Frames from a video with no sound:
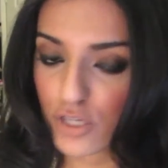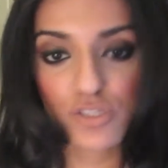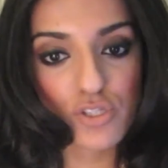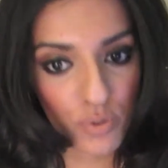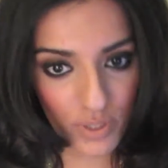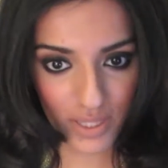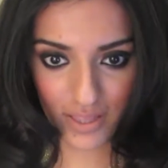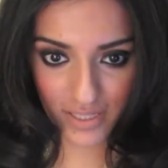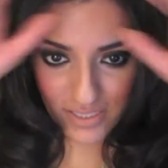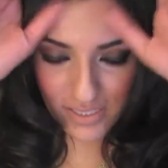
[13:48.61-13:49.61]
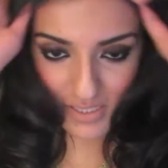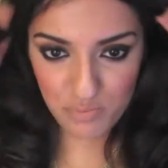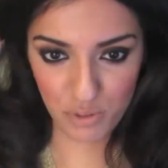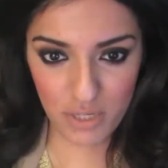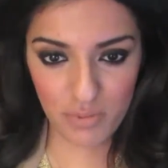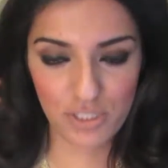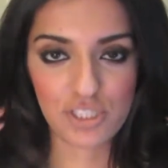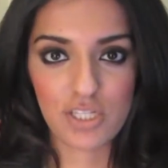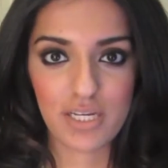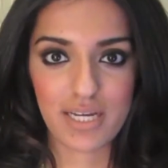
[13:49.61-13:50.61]
So this is pretty much
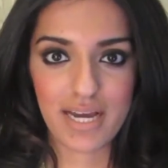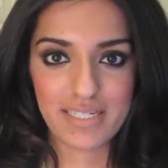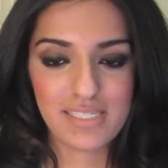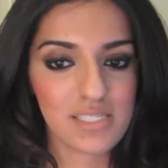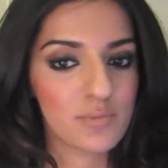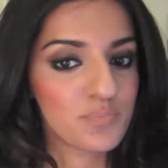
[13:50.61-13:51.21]
the look, guys.